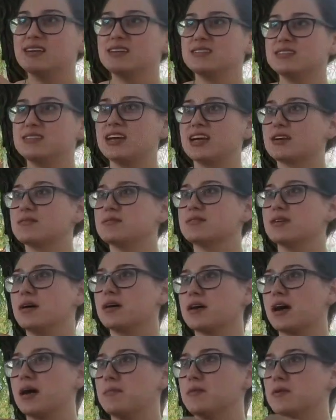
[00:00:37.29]
Take a
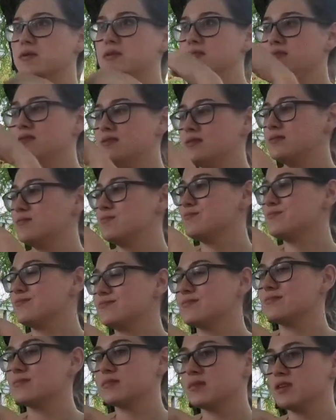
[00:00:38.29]
couple. Be your
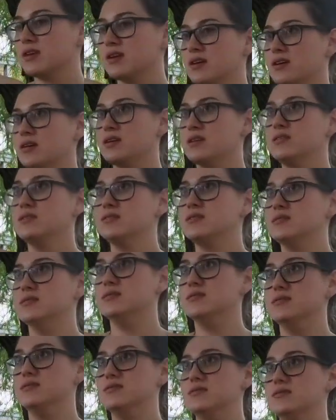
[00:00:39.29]
ticket to the big
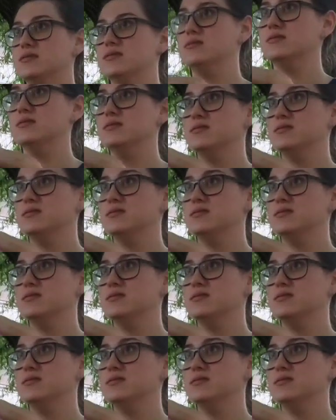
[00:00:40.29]
times.